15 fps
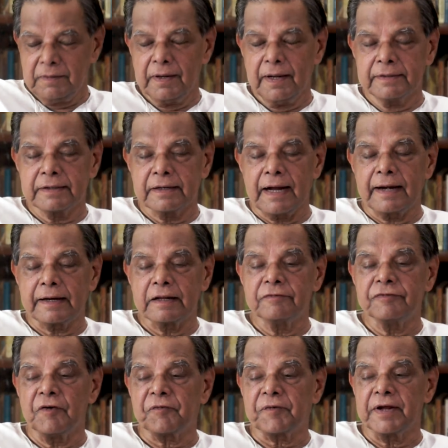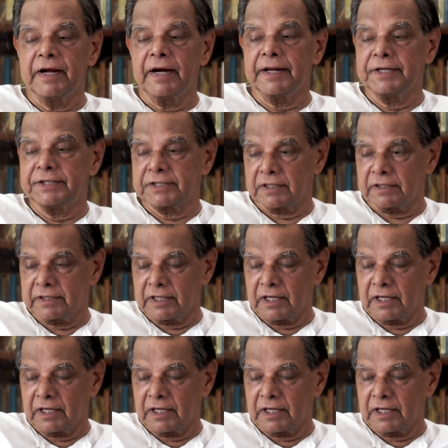in the 1950 edition,